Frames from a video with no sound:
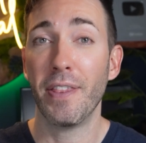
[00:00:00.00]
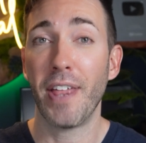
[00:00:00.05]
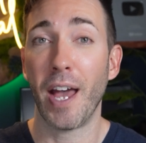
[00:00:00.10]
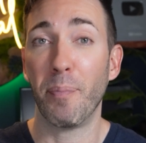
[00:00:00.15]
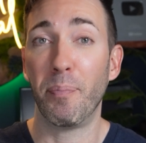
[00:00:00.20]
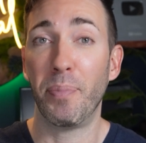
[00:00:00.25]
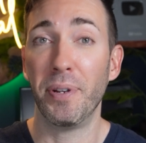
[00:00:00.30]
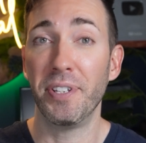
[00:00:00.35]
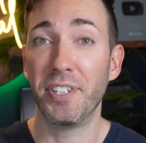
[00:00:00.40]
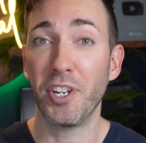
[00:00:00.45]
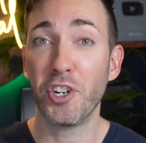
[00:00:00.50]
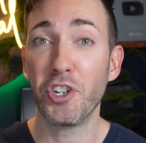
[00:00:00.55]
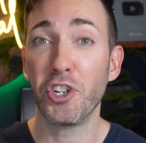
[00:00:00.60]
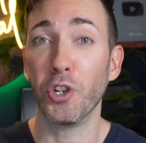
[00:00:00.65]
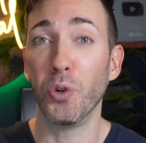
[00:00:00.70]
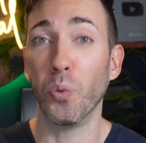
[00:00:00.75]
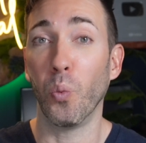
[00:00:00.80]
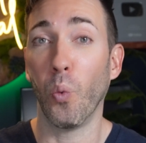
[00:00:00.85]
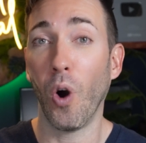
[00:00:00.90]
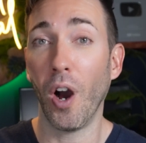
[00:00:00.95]
that
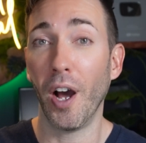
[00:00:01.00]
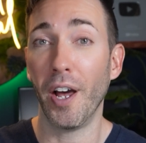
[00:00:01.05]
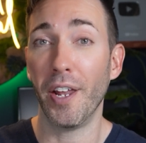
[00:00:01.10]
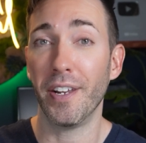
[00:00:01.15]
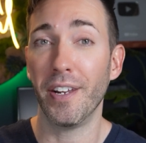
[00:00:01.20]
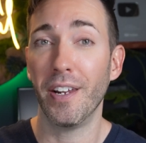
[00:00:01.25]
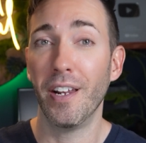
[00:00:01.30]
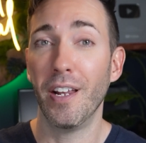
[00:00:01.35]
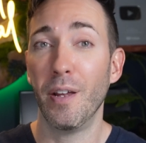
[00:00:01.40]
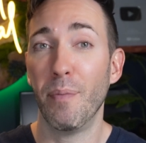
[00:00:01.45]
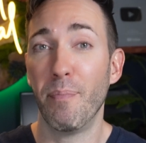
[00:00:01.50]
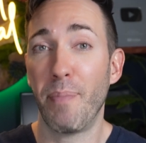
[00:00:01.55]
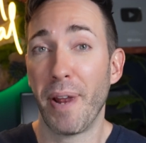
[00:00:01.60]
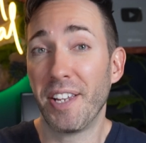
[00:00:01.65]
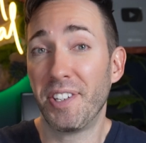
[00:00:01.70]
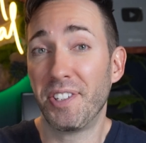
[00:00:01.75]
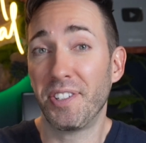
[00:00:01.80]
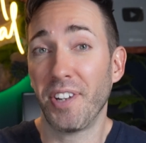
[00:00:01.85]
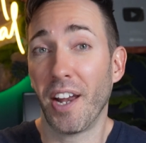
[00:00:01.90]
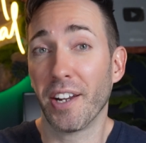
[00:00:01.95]
position one
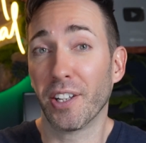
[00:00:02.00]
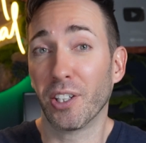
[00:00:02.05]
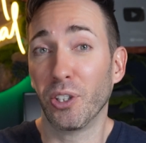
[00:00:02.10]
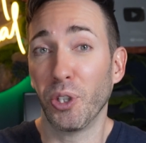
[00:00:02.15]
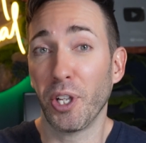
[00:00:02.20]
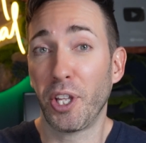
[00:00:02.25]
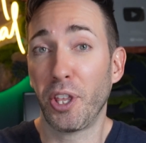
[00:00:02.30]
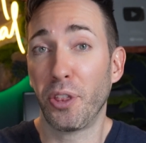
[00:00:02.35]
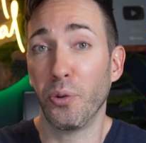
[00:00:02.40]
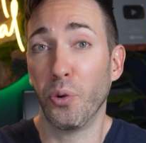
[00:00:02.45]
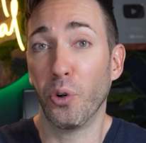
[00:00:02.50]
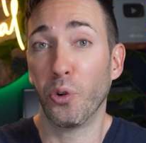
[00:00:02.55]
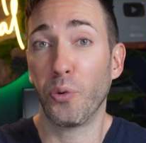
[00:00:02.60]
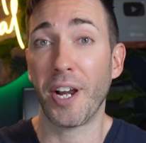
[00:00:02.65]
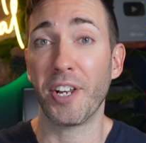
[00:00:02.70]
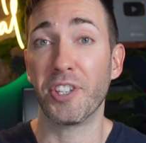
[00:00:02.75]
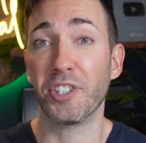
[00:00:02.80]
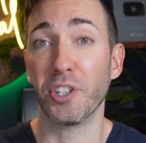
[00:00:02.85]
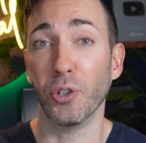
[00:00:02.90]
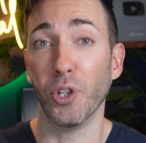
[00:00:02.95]
based on click-through
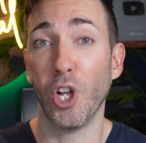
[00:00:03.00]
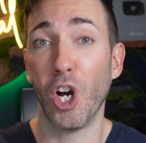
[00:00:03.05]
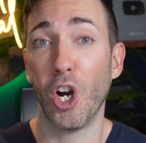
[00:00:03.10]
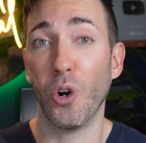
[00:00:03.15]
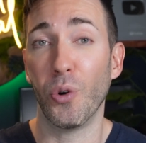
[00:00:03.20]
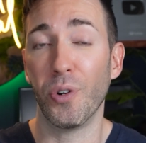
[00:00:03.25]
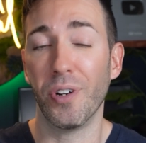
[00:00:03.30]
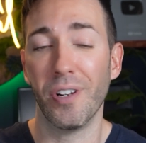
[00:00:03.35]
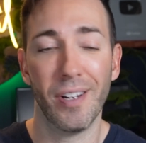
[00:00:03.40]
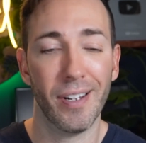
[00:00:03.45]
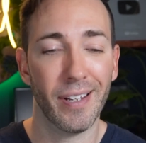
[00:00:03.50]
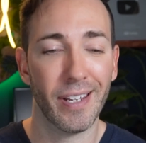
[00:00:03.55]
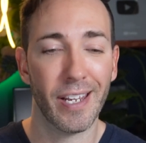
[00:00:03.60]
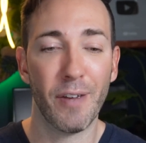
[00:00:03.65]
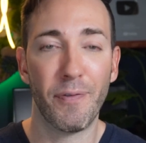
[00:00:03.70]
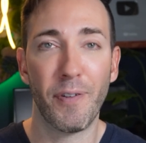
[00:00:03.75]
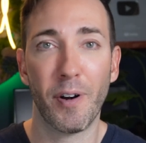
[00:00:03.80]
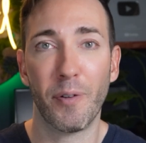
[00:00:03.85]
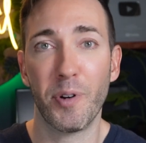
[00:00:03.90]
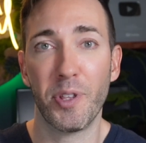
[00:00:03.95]
rates alone
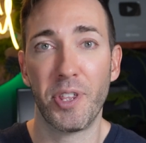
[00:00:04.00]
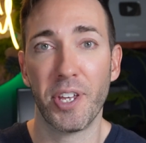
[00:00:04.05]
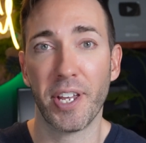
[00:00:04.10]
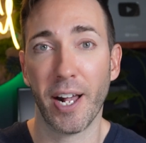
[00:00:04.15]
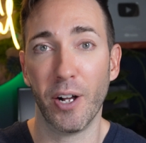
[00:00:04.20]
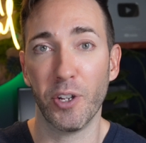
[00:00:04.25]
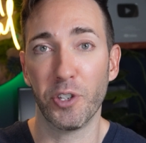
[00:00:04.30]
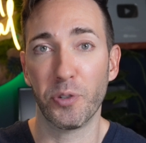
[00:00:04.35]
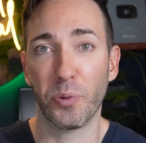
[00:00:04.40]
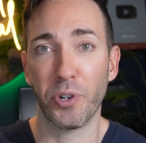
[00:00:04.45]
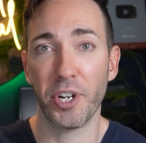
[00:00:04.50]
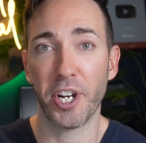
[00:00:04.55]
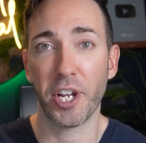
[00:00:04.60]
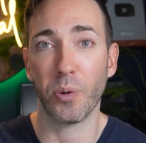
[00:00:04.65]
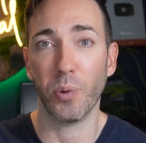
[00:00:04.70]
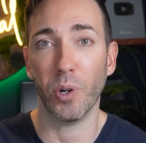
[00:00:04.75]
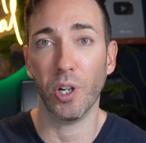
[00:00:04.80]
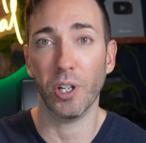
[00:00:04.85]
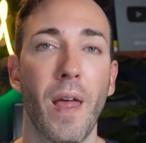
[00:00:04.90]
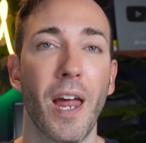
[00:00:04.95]
if everything else were
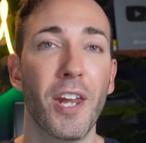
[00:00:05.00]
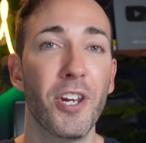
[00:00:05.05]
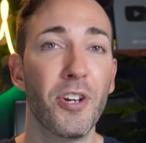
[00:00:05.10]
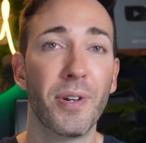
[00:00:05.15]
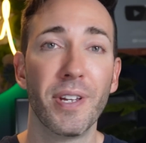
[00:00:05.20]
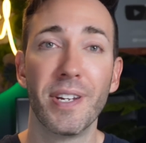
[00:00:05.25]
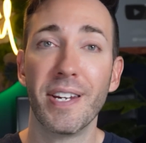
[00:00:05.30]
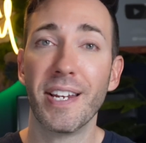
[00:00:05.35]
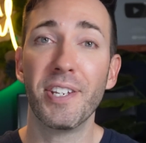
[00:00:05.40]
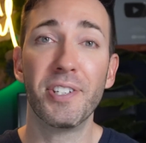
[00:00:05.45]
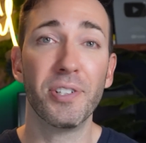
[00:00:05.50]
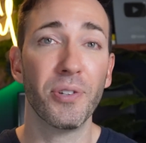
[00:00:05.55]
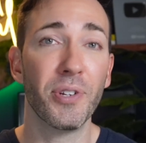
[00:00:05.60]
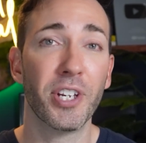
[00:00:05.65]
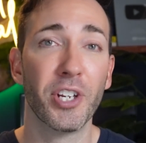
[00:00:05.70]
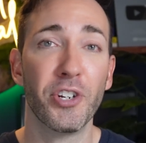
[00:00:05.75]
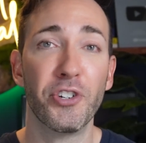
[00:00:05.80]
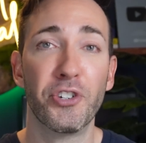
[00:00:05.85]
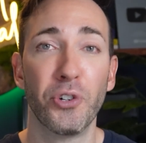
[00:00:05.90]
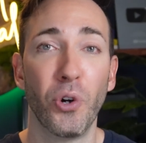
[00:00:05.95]
equal. And you can easily
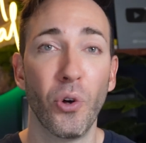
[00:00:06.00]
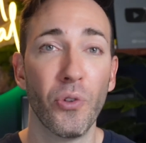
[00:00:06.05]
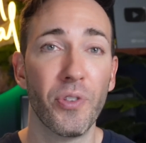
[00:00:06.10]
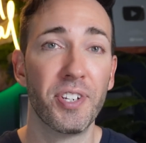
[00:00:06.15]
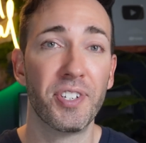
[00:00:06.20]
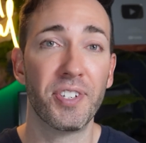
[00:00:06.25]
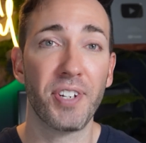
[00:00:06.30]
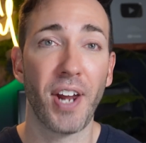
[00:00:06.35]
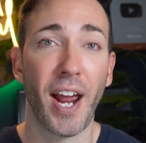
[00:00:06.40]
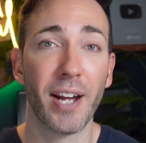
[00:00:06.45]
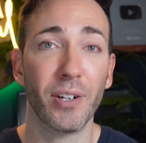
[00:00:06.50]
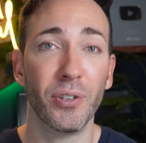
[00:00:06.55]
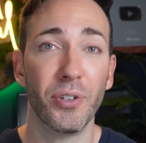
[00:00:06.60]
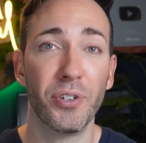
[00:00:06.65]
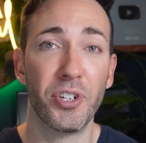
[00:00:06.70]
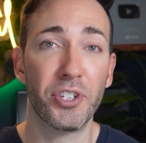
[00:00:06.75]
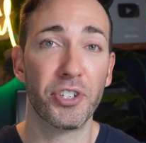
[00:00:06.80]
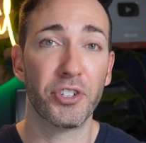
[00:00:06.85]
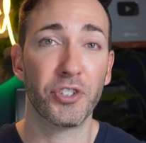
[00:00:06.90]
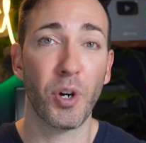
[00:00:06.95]
control this title
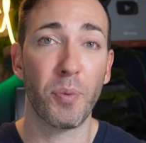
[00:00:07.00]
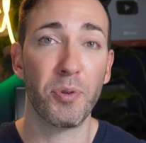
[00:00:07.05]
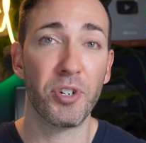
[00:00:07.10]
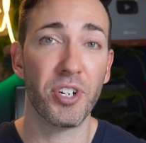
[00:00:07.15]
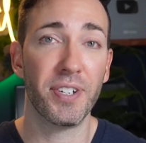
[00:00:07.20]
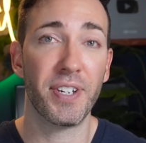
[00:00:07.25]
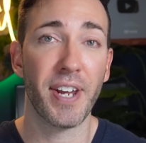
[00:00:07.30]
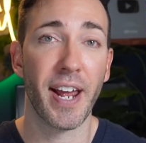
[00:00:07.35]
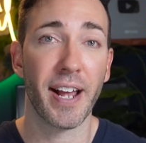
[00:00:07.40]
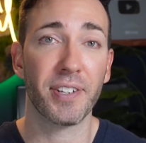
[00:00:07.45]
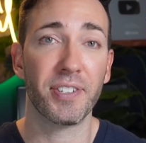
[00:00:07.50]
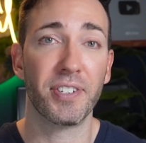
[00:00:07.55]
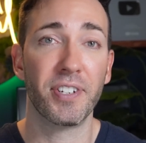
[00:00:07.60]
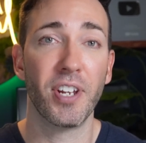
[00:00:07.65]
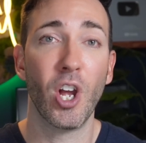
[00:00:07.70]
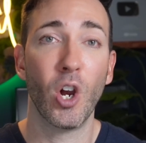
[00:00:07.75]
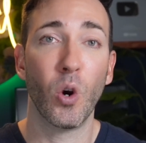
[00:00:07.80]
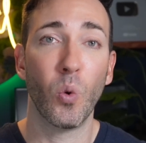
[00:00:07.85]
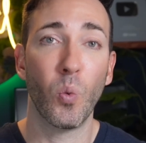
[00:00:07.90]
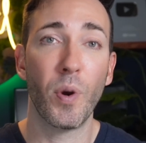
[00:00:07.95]
and description text
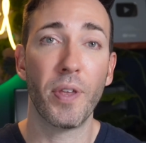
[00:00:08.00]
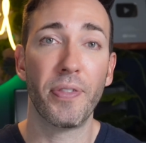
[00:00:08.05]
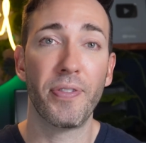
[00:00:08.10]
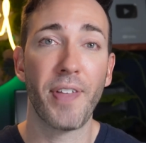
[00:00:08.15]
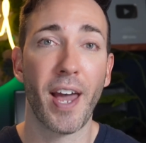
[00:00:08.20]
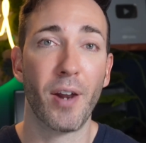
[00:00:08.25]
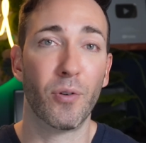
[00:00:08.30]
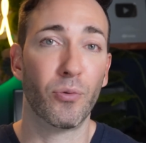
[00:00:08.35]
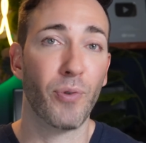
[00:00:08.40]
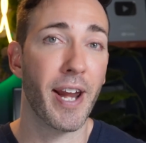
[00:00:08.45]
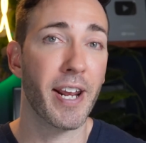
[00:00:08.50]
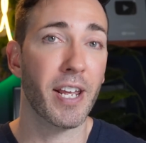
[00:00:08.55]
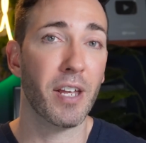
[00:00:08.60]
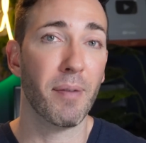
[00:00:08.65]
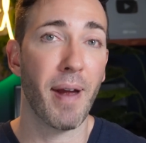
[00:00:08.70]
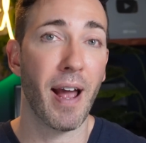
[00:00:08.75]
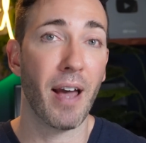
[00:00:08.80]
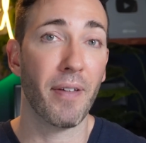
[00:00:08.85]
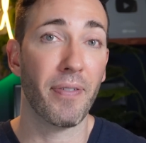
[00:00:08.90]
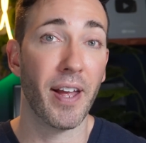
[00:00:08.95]
with that Rank
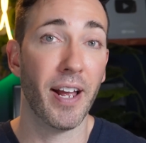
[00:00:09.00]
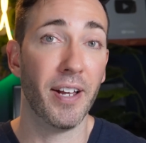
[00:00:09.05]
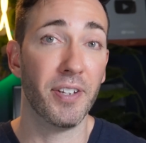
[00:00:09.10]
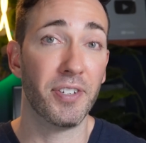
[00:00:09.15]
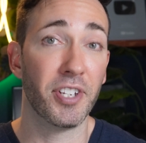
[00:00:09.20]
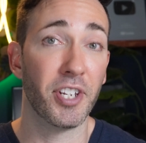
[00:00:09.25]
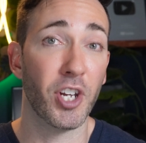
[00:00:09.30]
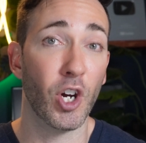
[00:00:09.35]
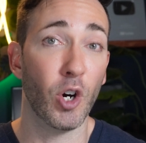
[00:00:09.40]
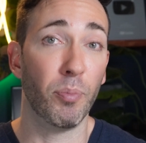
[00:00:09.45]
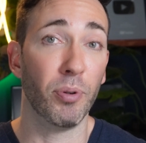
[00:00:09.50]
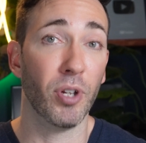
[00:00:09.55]
Math S E O